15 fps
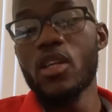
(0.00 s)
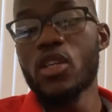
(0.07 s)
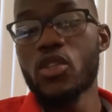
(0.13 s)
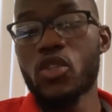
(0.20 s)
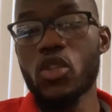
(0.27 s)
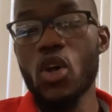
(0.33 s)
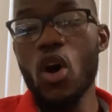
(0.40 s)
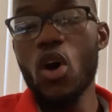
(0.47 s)

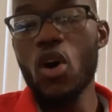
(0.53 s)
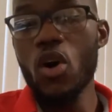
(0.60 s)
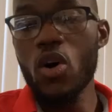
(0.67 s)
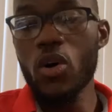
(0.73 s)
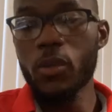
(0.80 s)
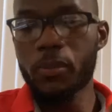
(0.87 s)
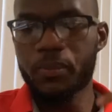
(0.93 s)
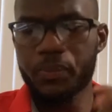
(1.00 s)

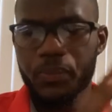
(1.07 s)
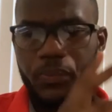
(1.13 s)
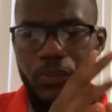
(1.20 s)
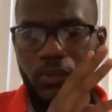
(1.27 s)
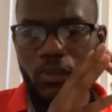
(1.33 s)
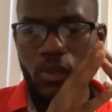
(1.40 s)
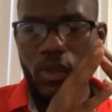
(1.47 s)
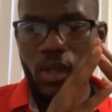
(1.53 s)
So
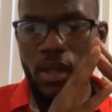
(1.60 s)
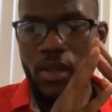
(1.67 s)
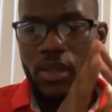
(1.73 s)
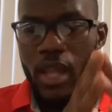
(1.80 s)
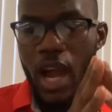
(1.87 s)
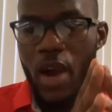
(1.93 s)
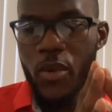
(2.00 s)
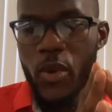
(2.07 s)

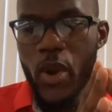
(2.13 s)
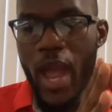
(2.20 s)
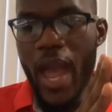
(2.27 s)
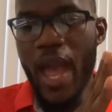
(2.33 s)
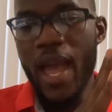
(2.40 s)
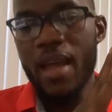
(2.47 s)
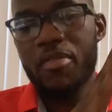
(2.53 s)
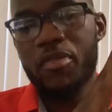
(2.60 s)
now you
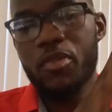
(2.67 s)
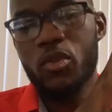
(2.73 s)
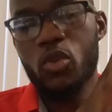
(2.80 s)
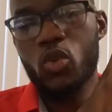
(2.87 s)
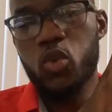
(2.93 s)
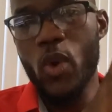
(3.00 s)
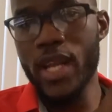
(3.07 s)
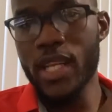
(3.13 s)
have
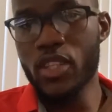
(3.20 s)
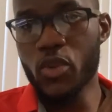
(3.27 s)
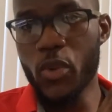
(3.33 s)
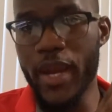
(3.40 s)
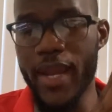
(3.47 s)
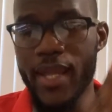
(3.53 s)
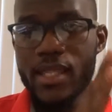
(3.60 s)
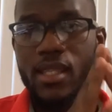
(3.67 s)
20
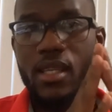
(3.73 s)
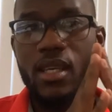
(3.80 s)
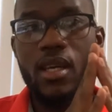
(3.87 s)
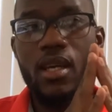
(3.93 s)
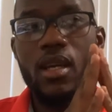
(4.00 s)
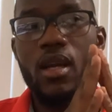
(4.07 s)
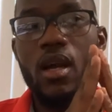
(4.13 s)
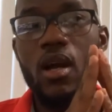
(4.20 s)
trades
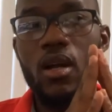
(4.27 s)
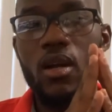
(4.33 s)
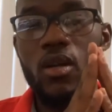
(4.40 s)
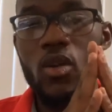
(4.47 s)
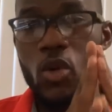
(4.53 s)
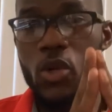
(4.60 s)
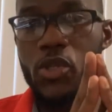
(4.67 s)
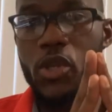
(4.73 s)

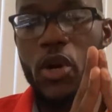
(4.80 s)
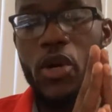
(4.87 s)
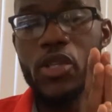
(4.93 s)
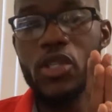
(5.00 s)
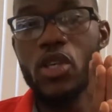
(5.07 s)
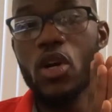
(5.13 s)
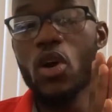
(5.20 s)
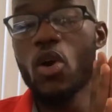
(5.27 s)

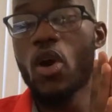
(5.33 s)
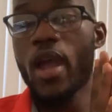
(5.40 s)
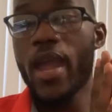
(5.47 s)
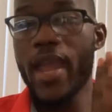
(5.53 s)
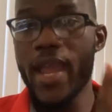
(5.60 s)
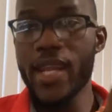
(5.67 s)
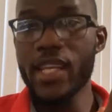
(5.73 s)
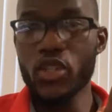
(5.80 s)
losers,
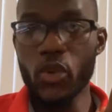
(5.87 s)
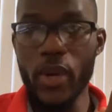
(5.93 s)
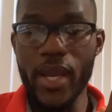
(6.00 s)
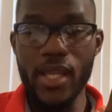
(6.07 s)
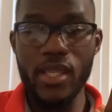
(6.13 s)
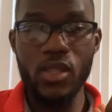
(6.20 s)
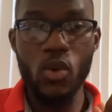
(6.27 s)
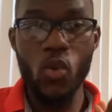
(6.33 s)
80
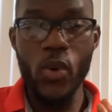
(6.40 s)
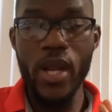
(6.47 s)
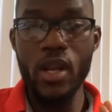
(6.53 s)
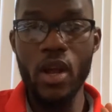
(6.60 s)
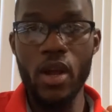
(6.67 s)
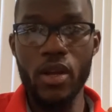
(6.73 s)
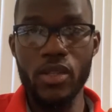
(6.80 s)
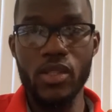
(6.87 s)
trades
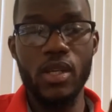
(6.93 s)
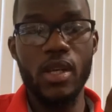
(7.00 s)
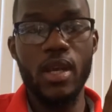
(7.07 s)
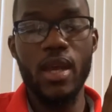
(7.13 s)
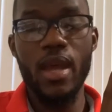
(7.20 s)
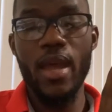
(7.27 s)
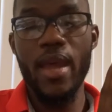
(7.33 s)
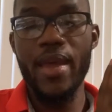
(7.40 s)
winners,
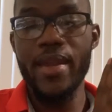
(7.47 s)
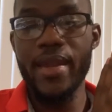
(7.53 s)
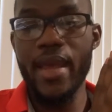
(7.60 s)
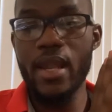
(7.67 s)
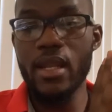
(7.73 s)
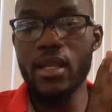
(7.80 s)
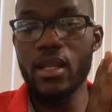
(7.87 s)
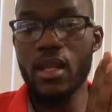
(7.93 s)
and
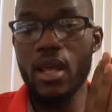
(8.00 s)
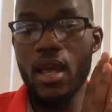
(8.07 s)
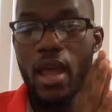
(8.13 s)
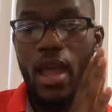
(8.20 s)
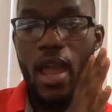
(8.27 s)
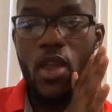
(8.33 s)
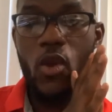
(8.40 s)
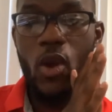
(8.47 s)

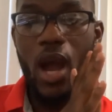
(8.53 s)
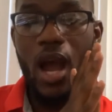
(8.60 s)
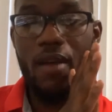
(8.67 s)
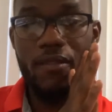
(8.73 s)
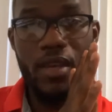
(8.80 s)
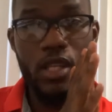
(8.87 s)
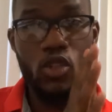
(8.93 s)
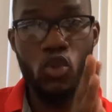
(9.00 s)
you
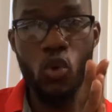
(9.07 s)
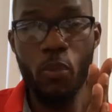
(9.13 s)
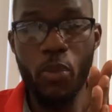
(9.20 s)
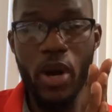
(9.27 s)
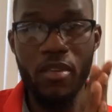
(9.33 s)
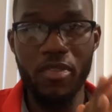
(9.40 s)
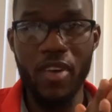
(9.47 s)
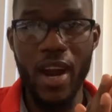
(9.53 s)
have a
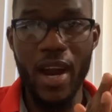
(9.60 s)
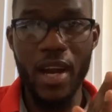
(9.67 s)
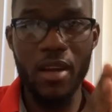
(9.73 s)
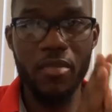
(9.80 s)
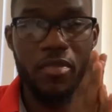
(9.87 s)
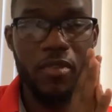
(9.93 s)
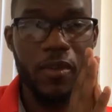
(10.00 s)
2.5